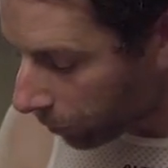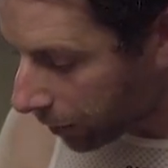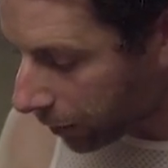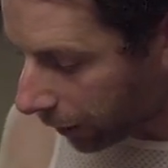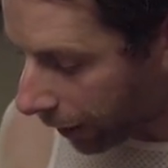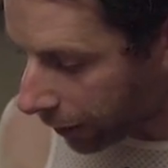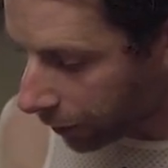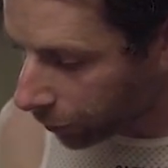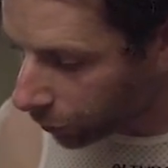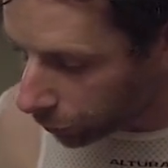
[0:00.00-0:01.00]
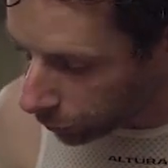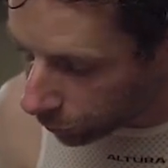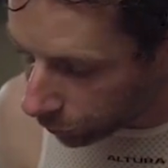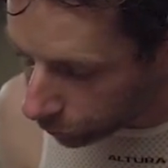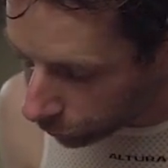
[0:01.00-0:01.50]
Basically heading
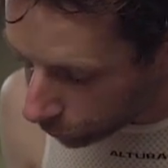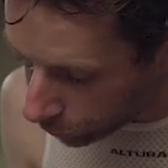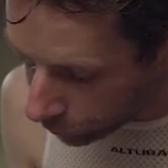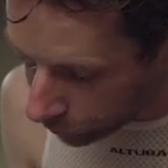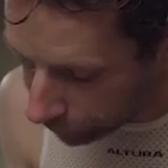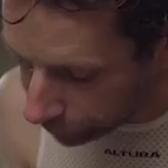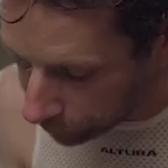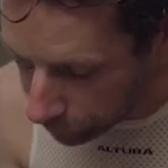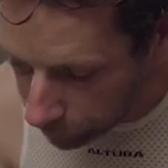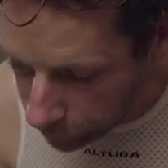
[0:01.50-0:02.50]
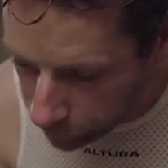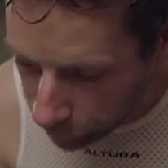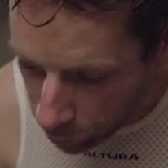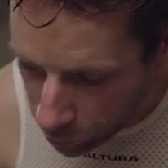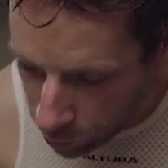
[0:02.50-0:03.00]
across towards the
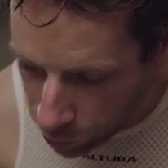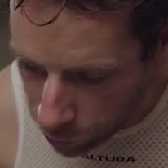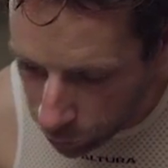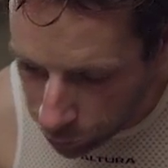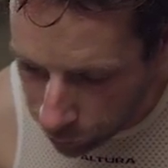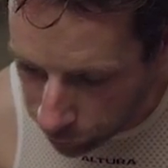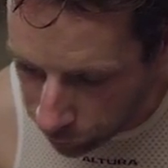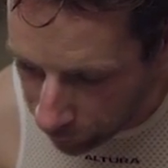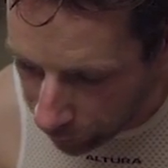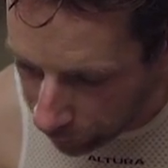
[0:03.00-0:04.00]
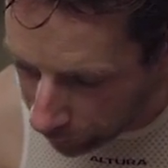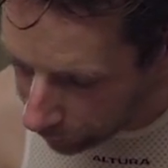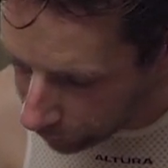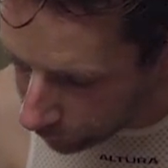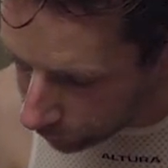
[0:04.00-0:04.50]
shores of
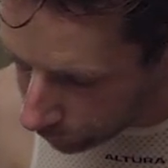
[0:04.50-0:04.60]
Lake